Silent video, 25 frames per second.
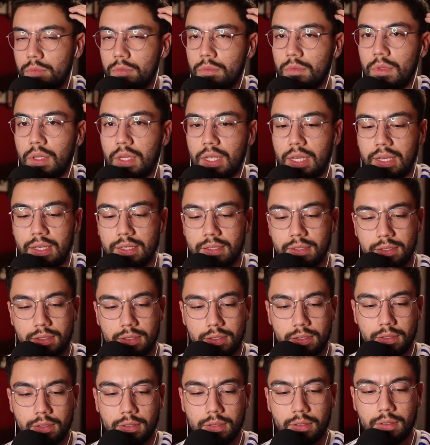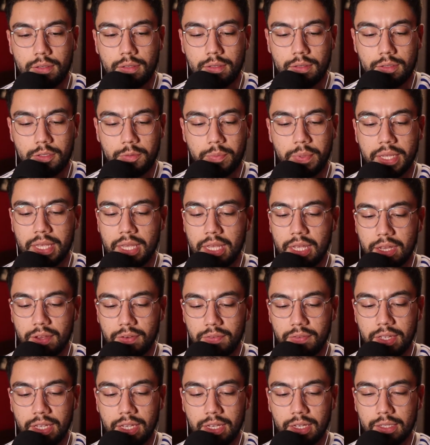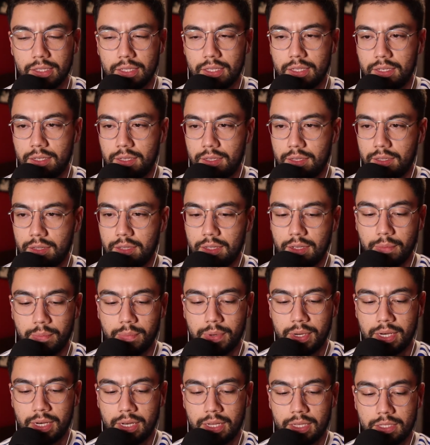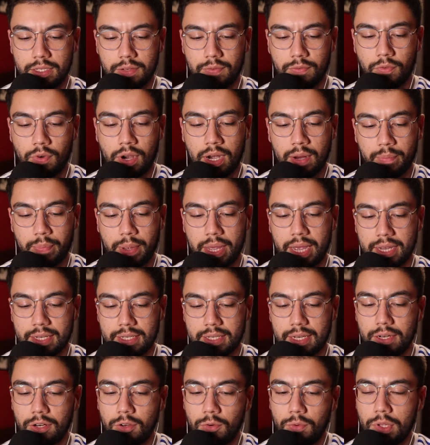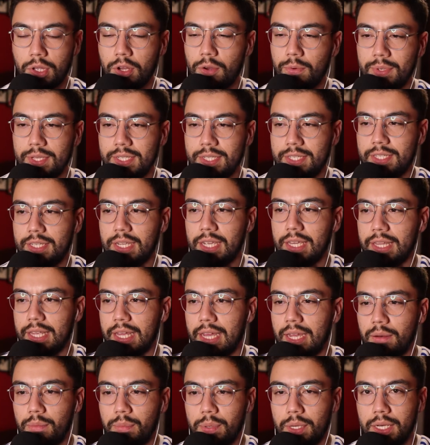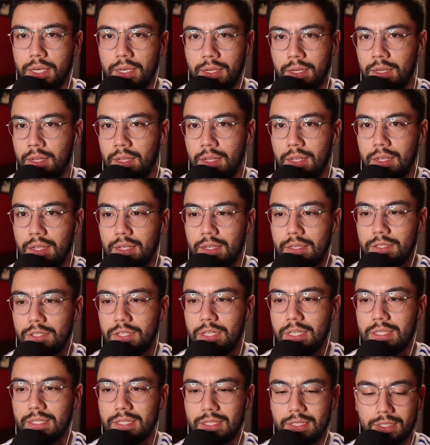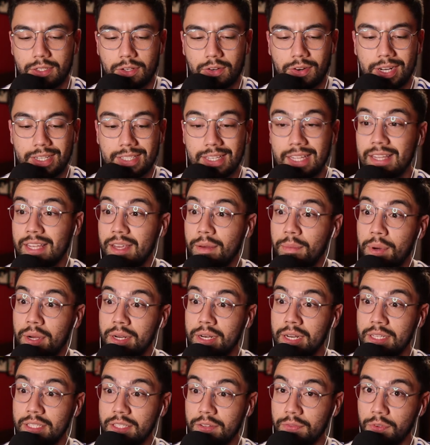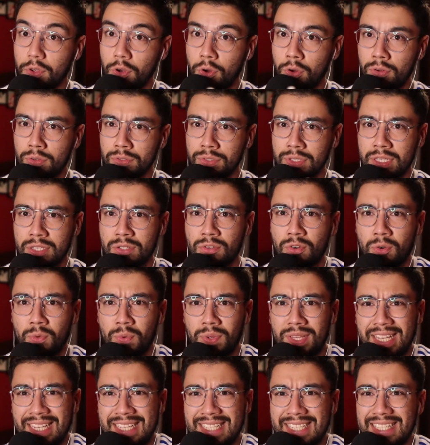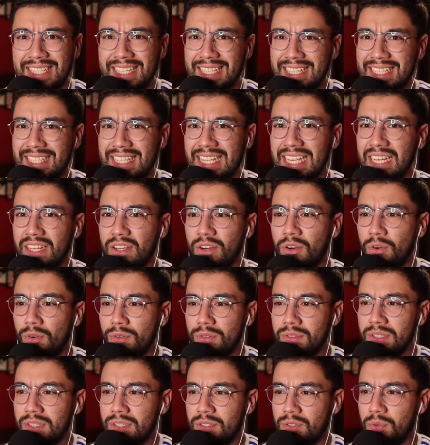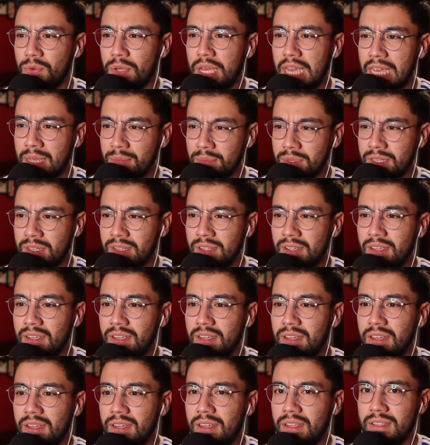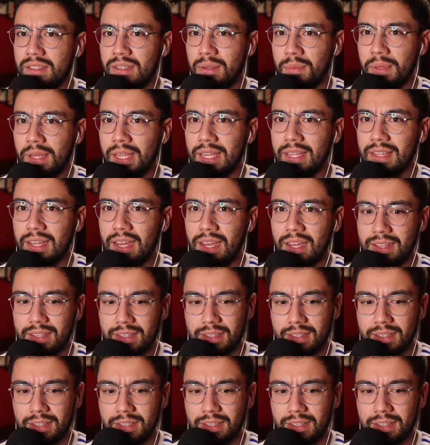Nice. Speaking of England, the abundance of right backs. I know we always say that, but Jesus Christ, and the abundance of goals. They scored what, like 16 goals in 2 games, something like that.